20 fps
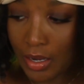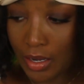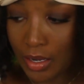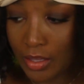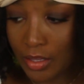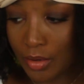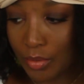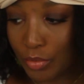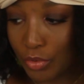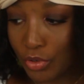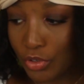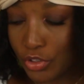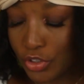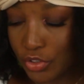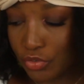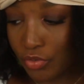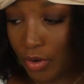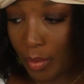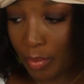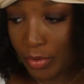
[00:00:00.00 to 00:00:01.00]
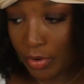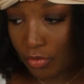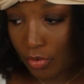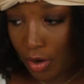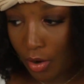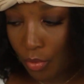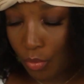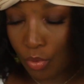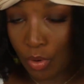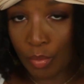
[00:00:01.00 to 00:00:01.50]
And then I'm going to just wrap it
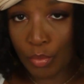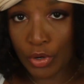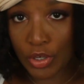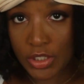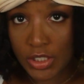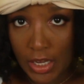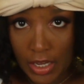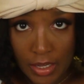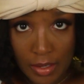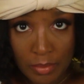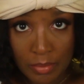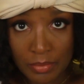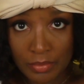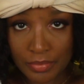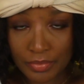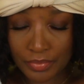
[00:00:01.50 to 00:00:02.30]
around one more time.